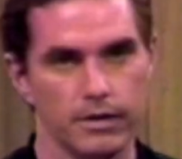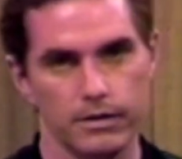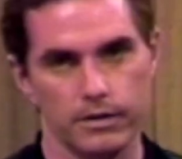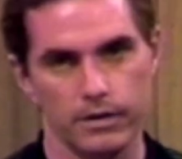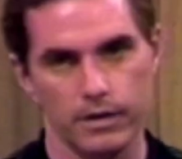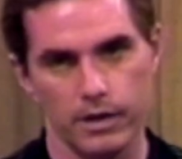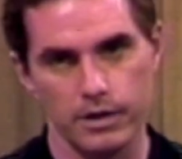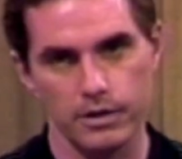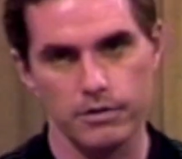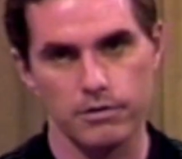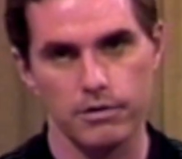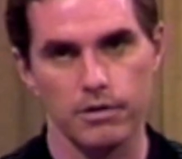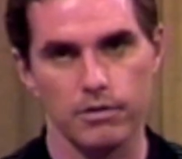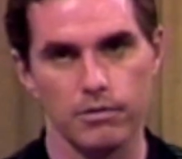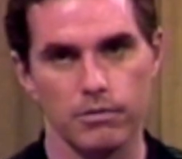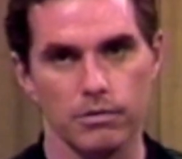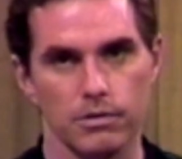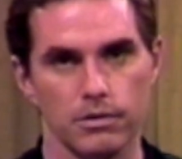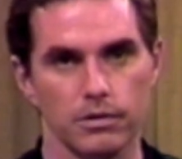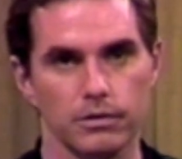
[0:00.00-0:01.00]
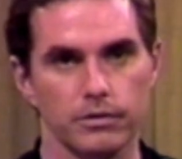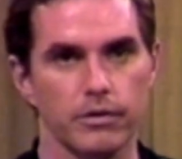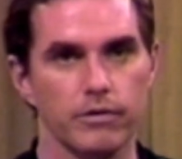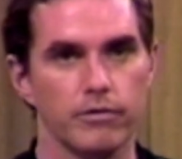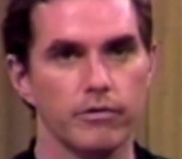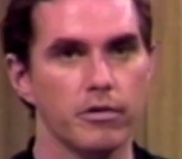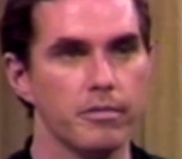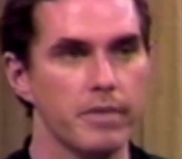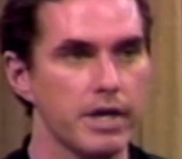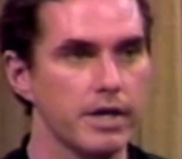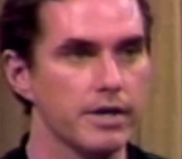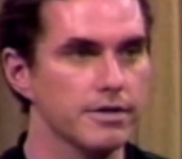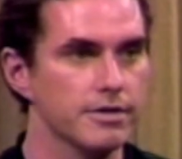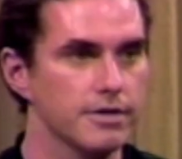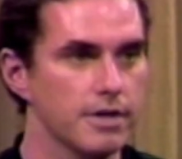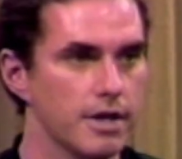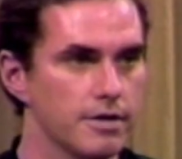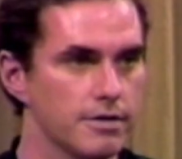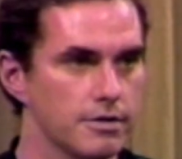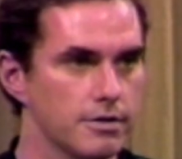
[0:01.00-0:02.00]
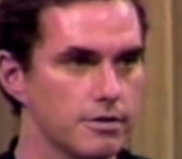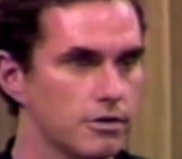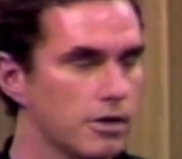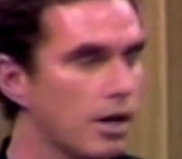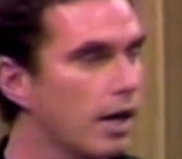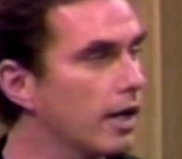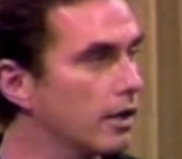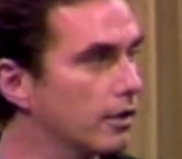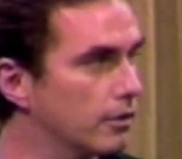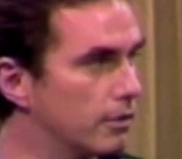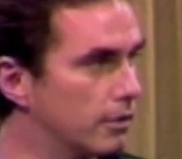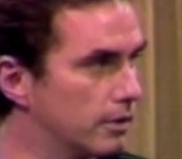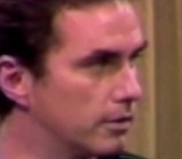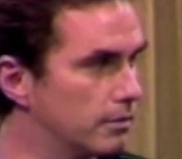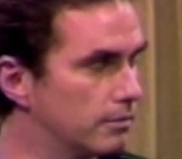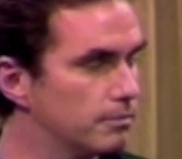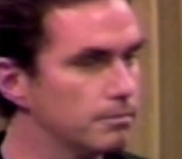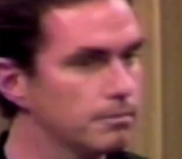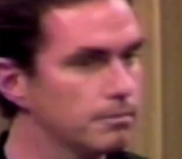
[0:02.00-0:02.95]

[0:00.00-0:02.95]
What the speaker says: in the history of the world, romanticizes childhood.